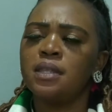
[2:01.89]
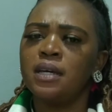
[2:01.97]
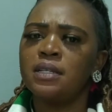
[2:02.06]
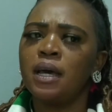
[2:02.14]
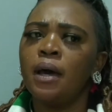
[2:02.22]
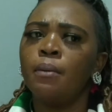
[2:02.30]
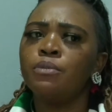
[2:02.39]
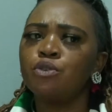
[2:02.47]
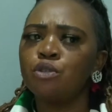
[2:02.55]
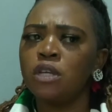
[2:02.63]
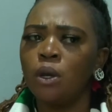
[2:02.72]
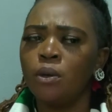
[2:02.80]
that
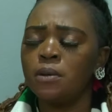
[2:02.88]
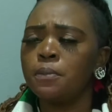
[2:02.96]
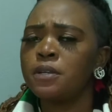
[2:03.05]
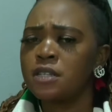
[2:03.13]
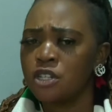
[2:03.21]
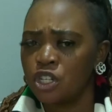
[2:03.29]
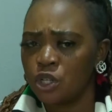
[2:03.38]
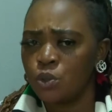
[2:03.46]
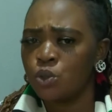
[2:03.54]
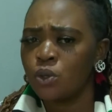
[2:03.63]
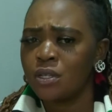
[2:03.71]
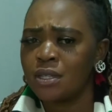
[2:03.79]
today presentation
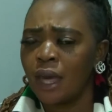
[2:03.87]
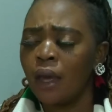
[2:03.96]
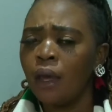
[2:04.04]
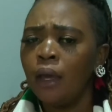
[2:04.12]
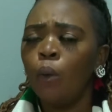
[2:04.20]
which was there,